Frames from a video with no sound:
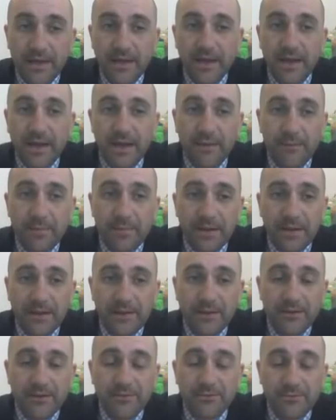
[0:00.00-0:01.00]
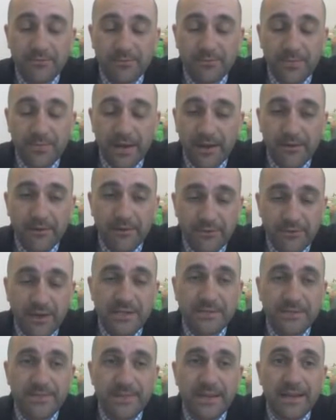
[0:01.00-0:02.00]
But you know,
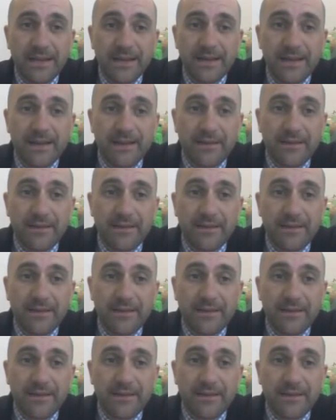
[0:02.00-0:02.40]
trust me,